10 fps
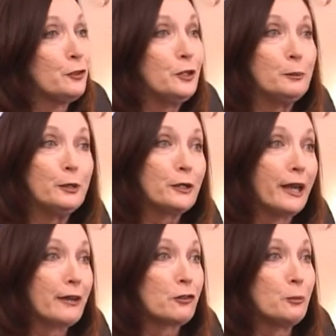to the book
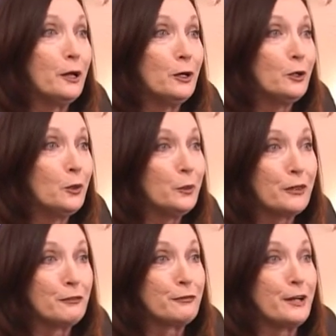expo
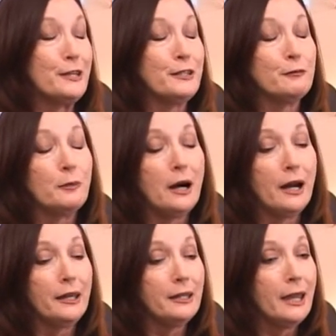with a friend of
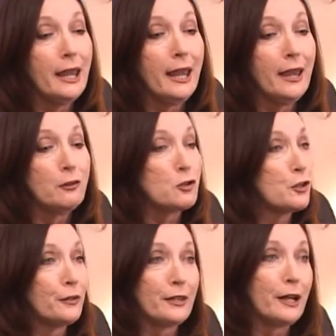mine,
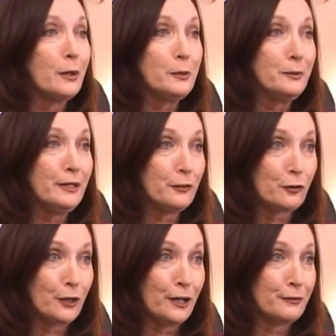sure that I would be
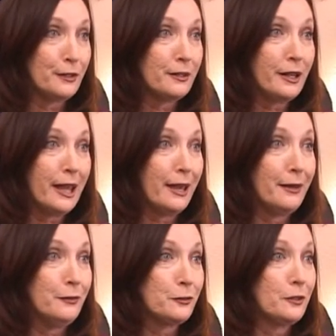discovered,
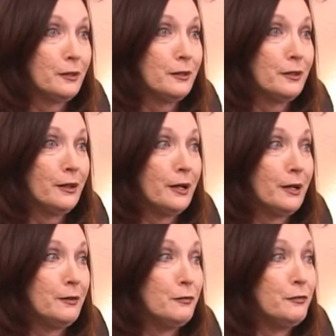and
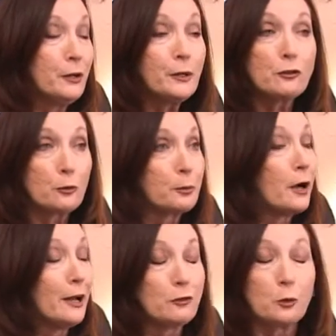uh, very
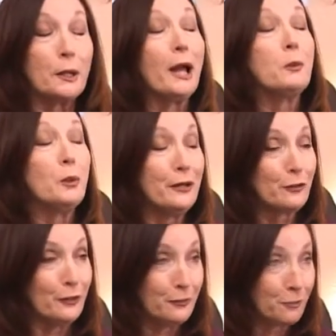surprised when I
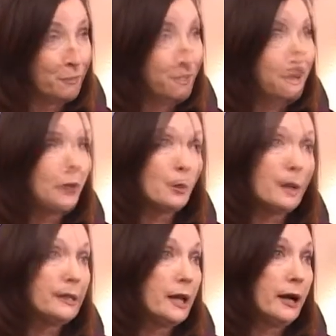wasn't.
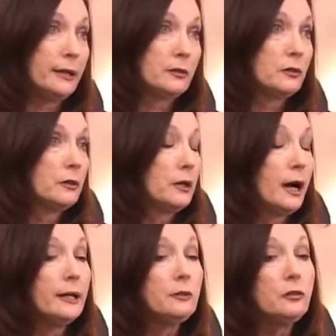One night,
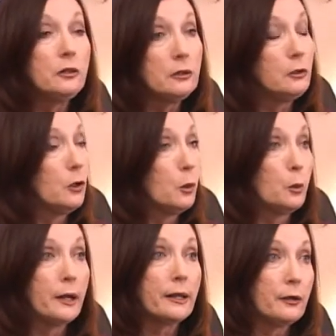I didn't know
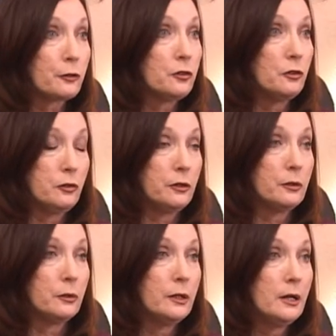what else to
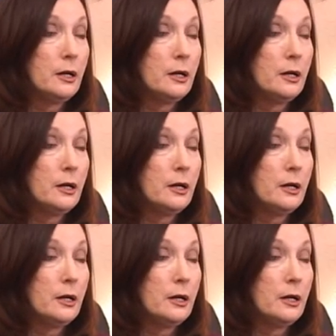do,